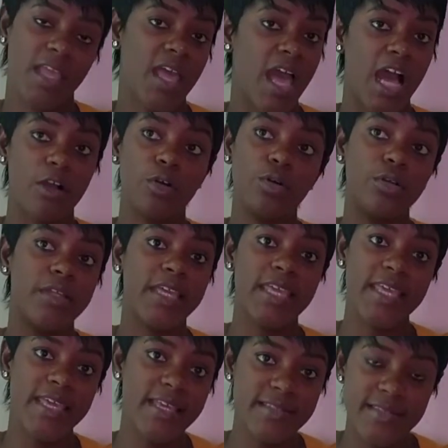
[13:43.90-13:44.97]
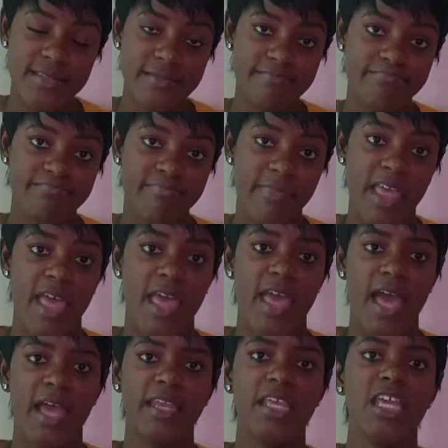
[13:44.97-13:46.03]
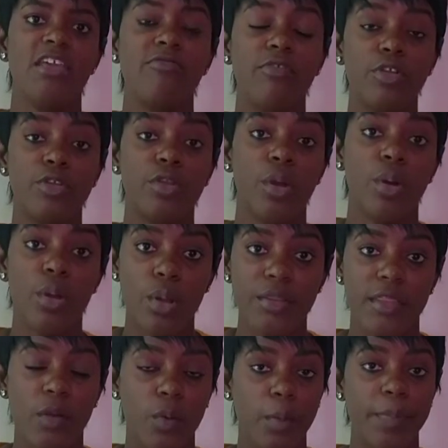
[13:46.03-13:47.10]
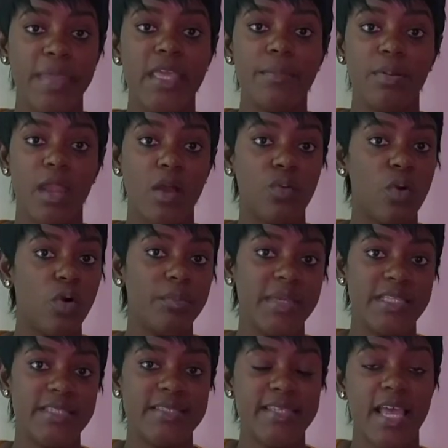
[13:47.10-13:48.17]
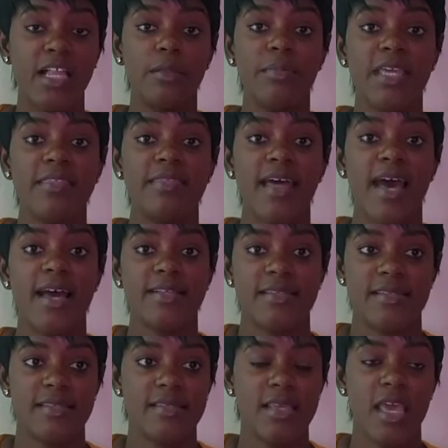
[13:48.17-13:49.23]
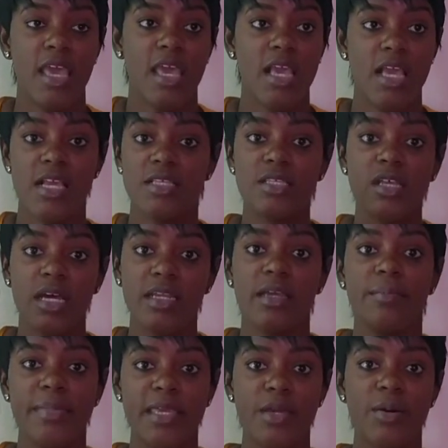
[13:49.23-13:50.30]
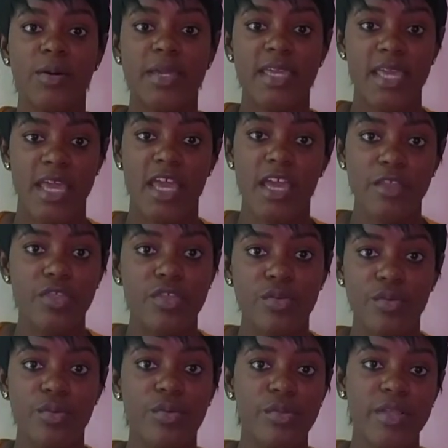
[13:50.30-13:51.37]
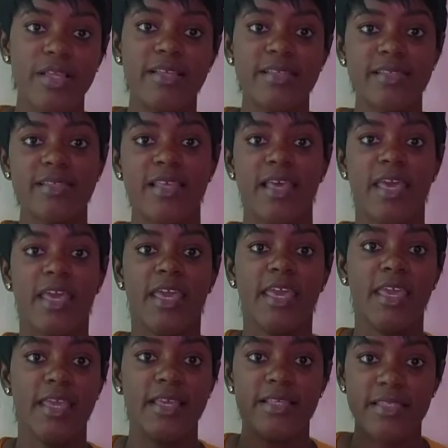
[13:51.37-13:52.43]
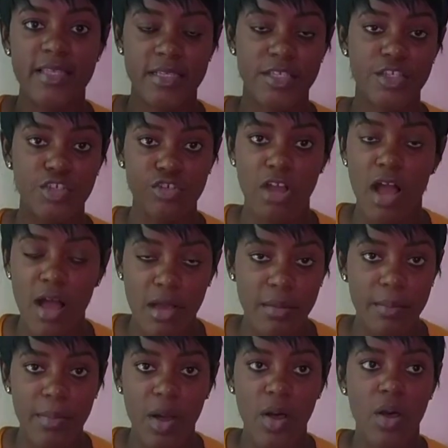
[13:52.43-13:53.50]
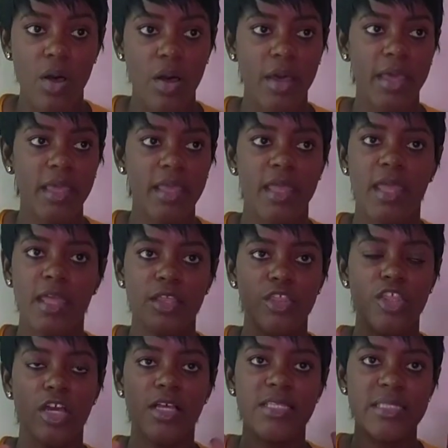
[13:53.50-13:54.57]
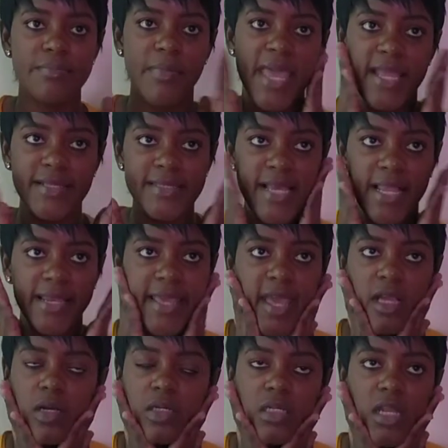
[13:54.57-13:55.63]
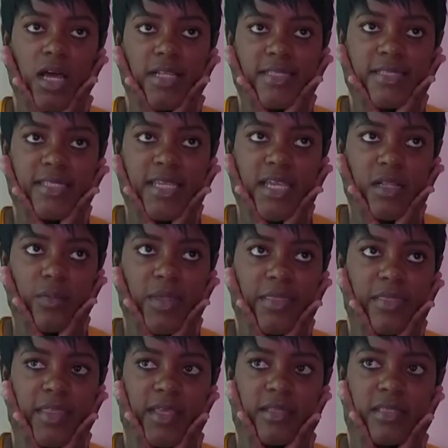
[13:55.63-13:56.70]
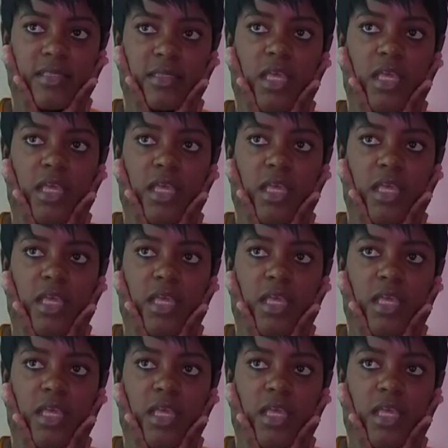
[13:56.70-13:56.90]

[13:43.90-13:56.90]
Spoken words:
I couldn't eat. And even though there were people around me to tell me that he's gonna be okay, Jules, he's a strong boy, just mentally I could not deal with it.